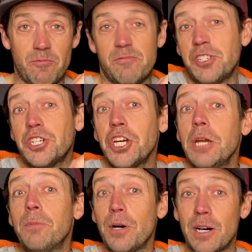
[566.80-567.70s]

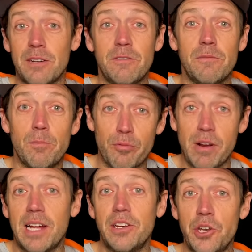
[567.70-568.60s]
cheaper
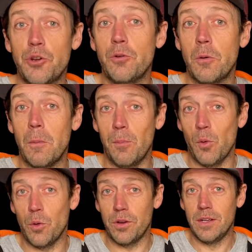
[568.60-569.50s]
brand new
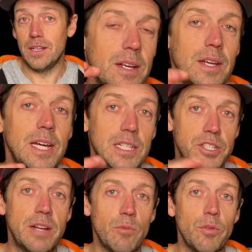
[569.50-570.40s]
board. In
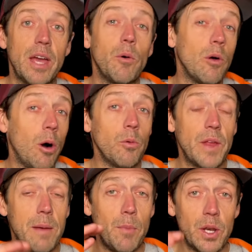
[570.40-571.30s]
general, they will hold
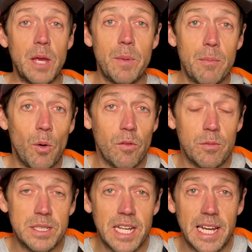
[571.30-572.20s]
their money a bit more from
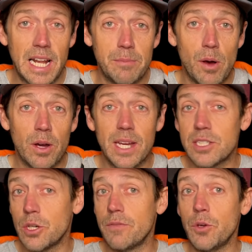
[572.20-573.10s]
a second-hand market.
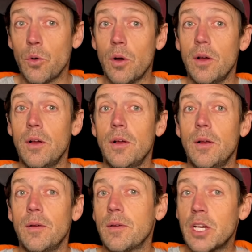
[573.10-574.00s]
So if you're
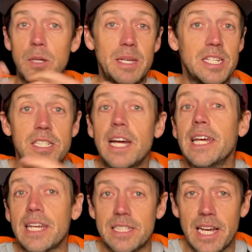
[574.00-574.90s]
going to be
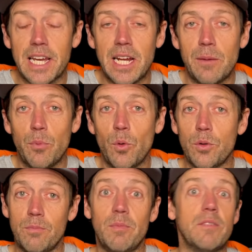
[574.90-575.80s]
selling a second-hand board,
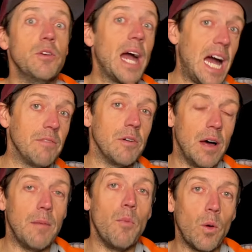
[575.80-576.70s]
if you have
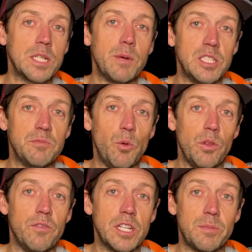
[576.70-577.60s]
a more expensive board in
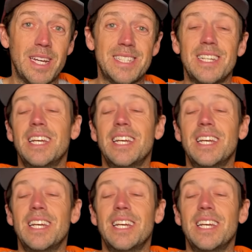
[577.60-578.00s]
the first place,